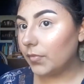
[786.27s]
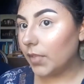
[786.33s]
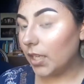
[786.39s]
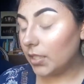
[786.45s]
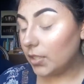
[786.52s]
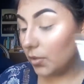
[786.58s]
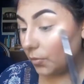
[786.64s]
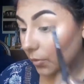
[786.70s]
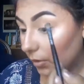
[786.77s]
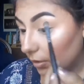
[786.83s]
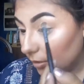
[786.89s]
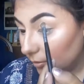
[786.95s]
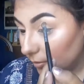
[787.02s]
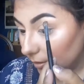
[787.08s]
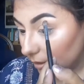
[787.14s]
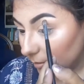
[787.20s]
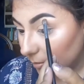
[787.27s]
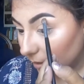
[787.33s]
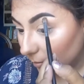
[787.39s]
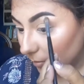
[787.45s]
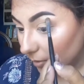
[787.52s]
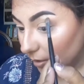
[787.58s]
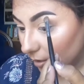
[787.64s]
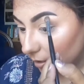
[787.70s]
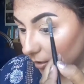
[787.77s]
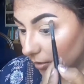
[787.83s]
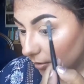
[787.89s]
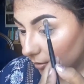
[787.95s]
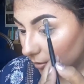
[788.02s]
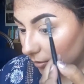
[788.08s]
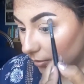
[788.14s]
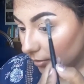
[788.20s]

That's a really, really pigmented